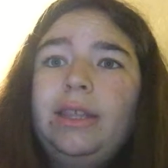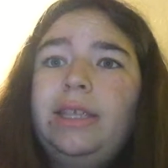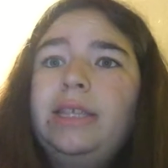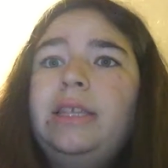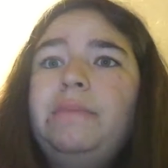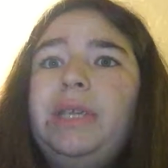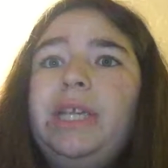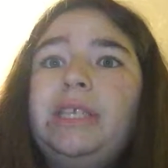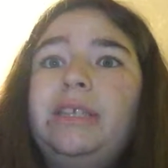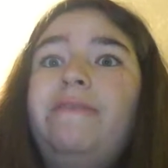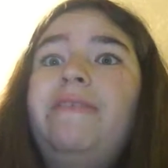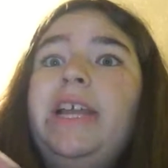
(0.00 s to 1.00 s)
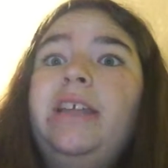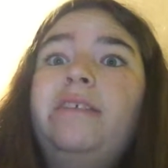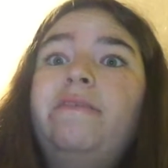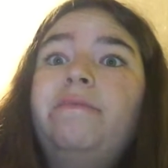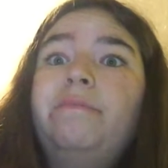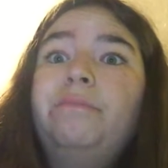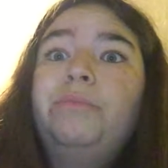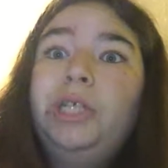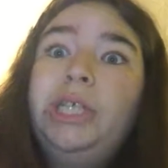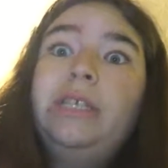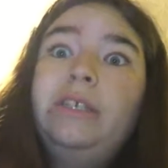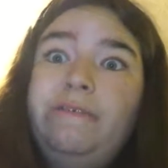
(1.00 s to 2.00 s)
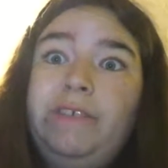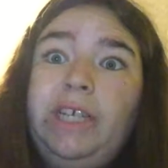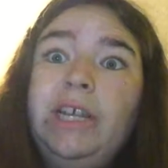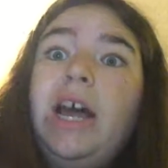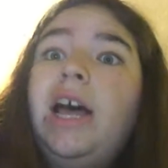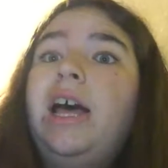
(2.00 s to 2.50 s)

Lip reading: This is me as a fan of Prince Naveen.